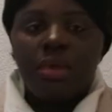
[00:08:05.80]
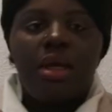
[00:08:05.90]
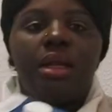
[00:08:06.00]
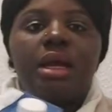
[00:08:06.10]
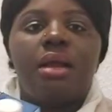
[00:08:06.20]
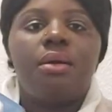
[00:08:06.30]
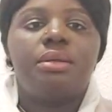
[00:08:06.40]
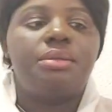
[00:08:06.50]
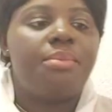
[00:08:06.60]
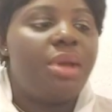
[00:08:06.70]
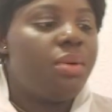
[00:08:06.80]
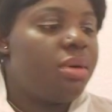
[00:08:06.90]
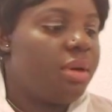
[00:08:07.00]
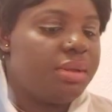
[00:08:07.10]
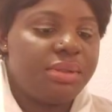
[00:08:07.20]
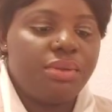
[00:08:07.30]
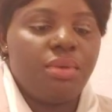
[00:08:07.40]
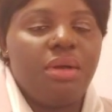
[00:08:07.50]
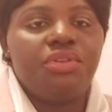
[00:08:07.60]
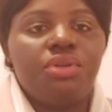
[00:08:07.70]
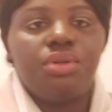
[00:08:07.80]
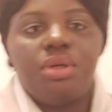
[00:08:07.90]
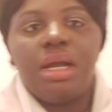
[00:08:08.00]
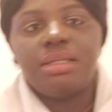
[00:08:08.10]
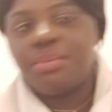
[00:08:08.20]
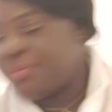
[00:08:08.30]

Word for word: and i got milk also i've showed you guys